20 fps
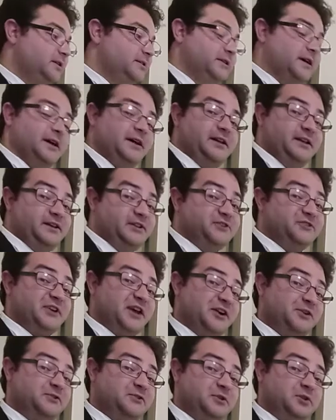That is
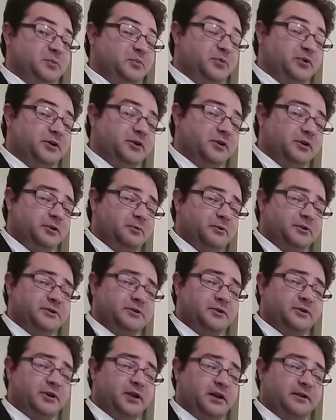actually a pretty good
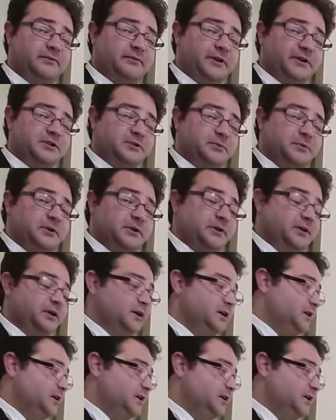return on investment.